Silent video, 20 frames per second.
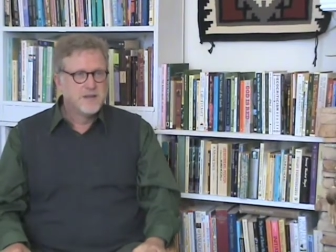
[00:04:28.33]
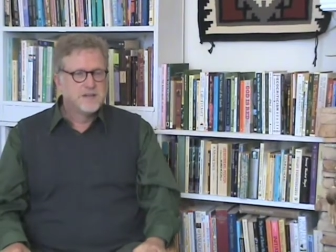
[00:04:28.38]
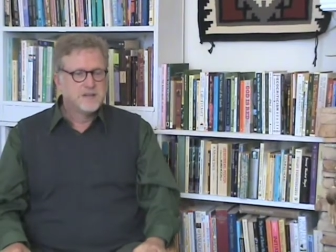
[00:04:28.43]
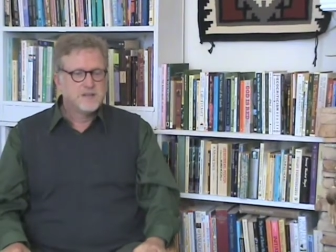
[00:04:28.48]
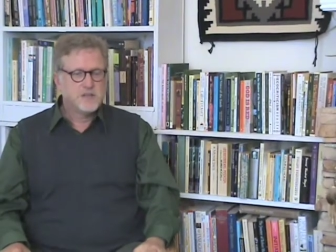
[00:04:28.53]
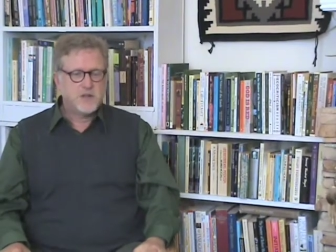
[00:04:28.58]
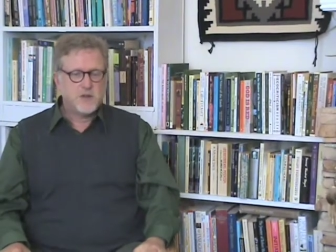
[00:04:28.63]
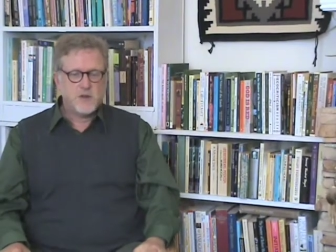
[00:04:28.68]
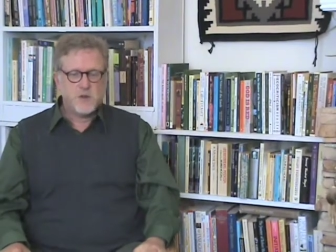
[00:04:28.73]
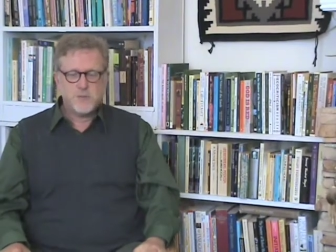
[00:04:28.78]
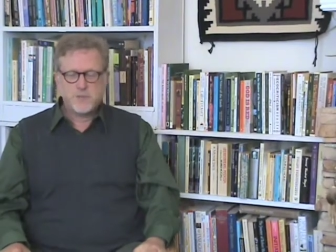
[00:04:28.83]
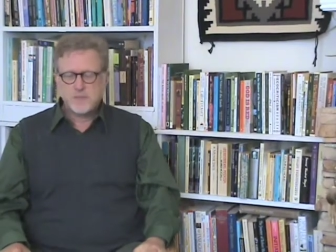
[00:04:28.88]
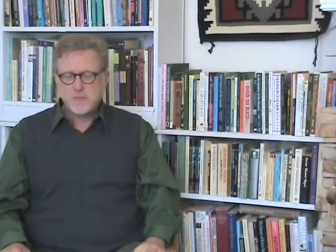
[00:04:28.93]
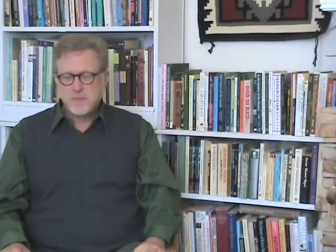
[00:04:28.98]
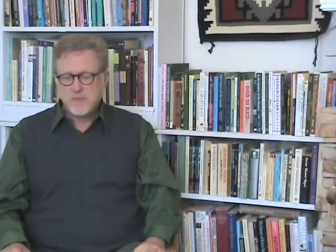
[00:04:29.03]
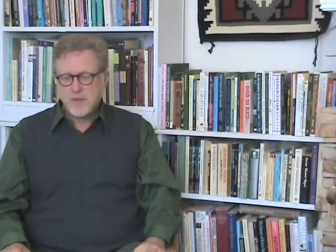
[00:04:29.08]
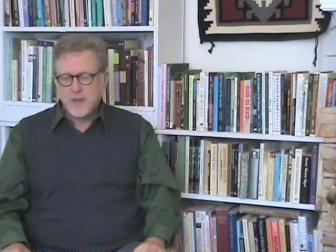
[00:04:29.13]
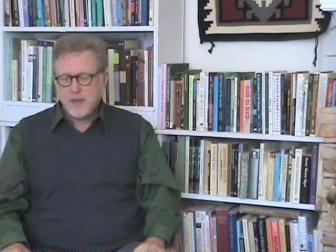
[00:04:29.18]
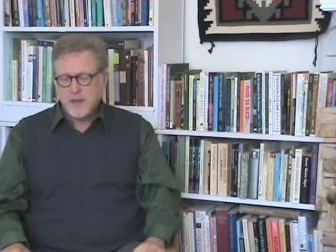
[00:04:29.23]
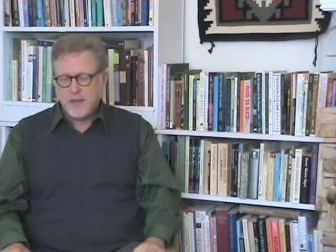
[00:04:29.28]
So
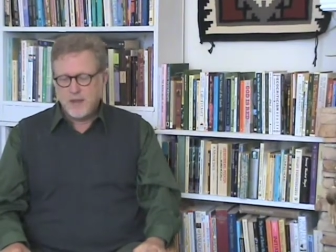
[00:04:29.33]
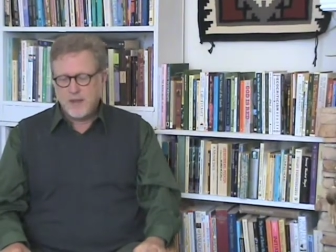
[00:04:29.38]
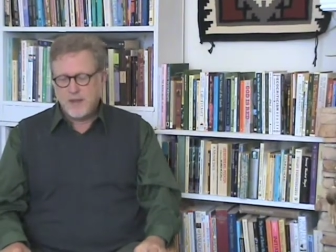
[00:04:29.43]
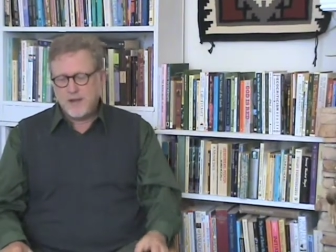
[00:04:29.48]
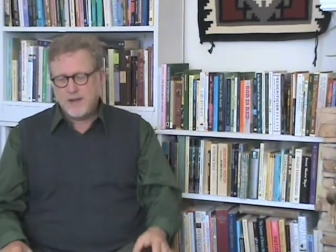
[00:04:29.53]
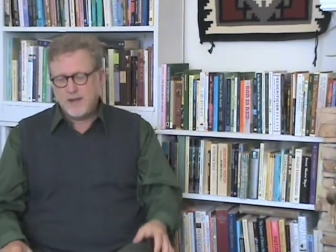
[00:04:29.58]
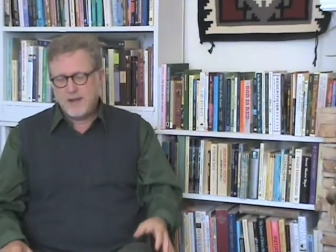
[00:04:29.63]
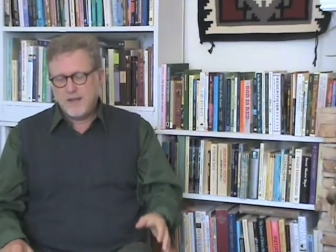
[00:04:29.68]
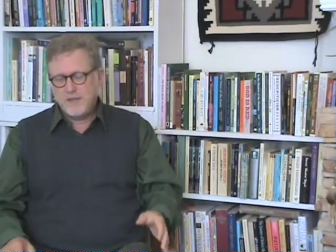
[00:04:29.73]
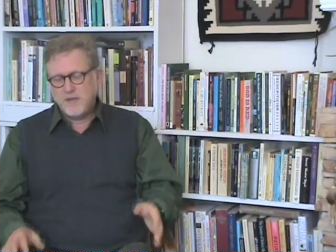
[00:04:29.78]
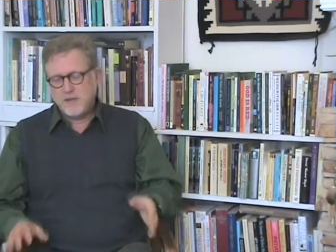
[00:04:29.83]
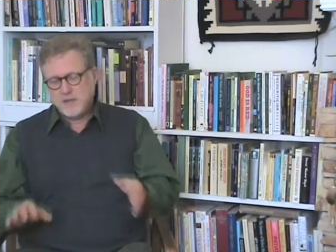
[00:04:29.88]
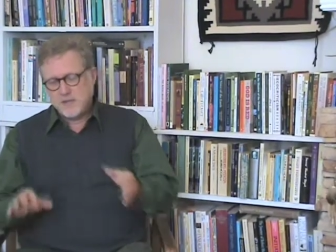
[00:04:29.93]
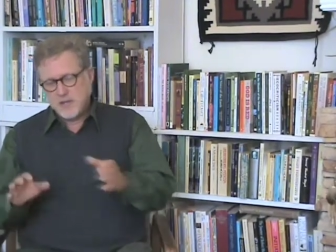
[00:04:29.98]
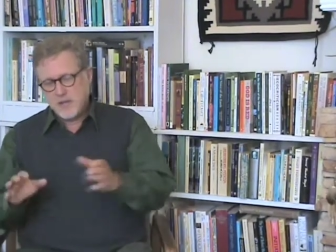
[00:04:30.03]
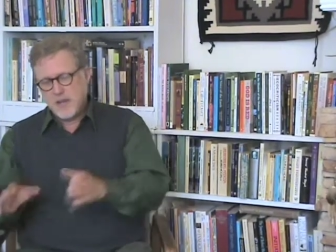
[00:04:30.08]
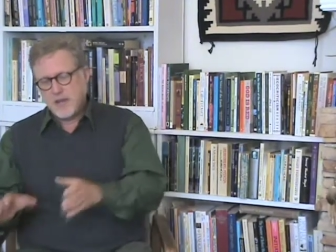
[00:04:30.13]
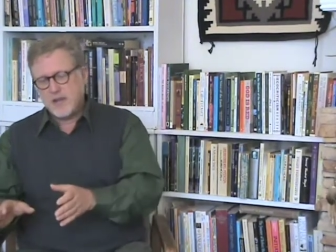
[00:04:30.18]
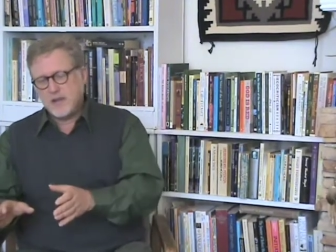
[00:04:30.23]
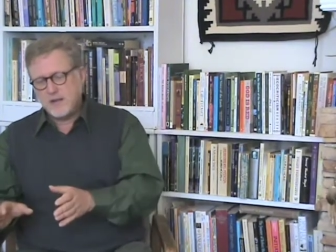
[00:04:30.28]
and, and the,
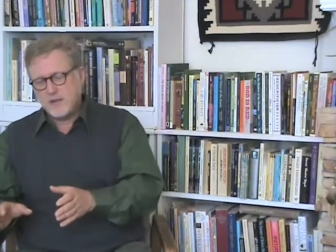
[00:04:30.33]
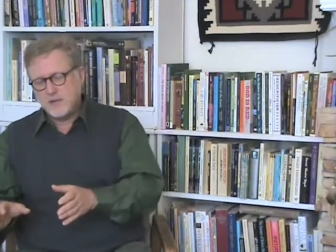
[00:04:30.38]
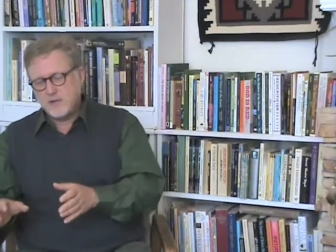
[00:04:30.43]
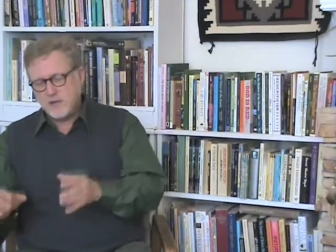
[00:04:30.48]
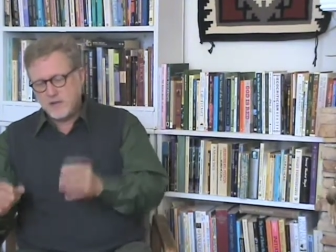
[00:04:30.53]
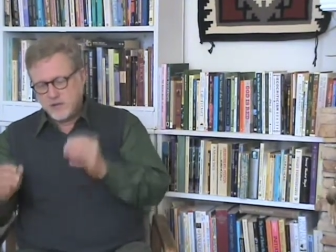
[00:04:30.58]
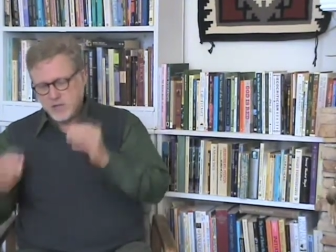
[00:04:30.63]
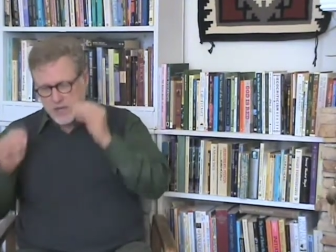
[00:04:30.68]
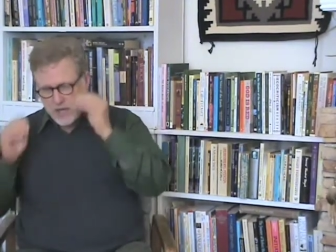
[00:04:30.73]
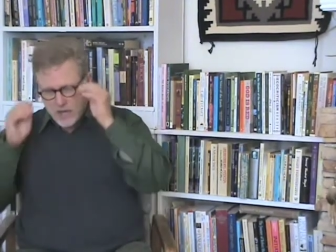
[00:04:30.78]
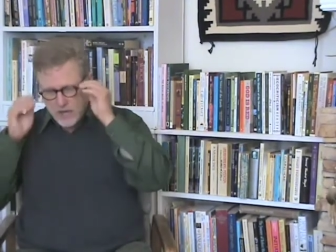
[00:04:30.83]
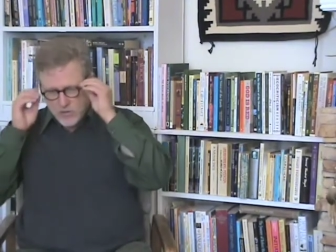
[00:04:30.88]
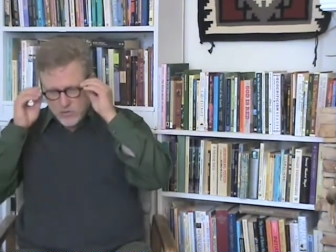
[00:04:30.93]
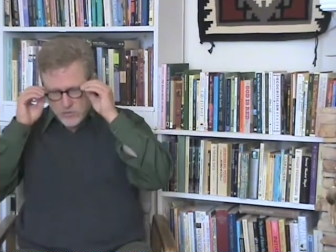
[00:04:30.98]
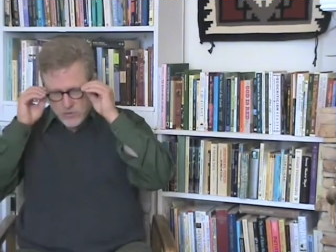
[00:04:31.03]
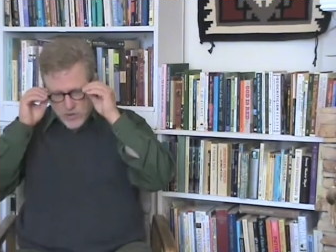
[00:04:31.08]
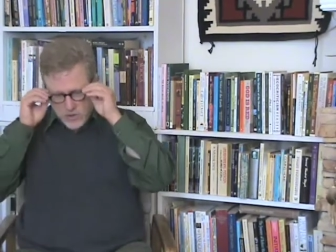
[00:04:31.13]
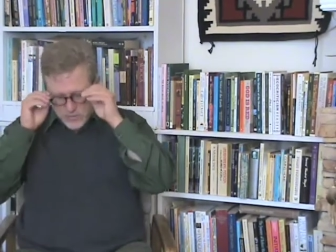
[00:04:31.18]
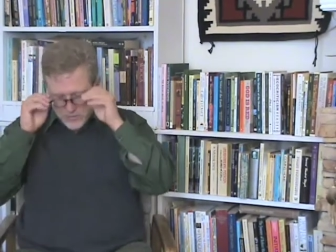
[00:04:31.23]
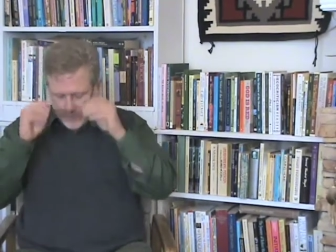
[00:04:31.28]
second, the second
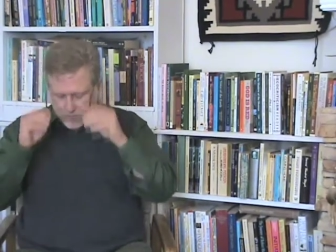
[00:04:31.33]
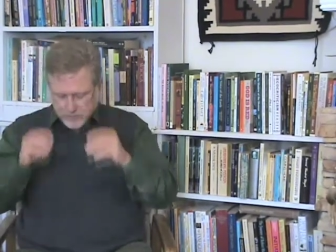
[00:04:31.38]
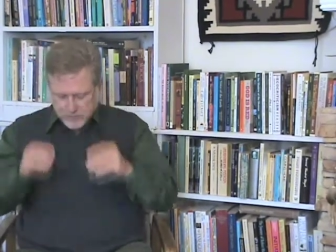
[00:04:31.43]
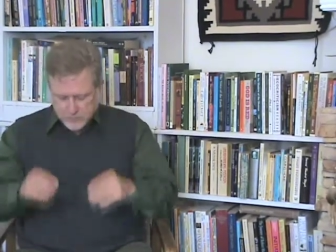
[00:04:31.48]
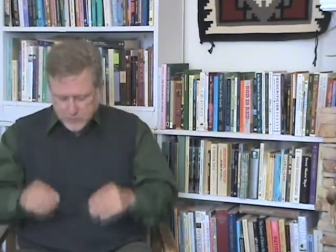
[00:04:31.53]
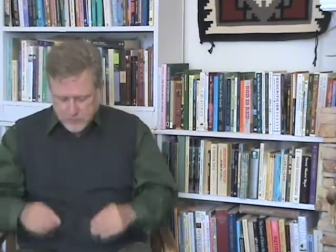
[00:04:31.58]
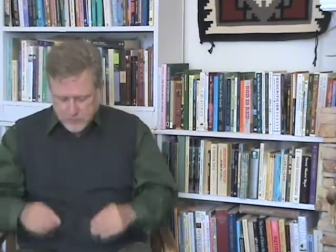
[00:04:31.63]
dream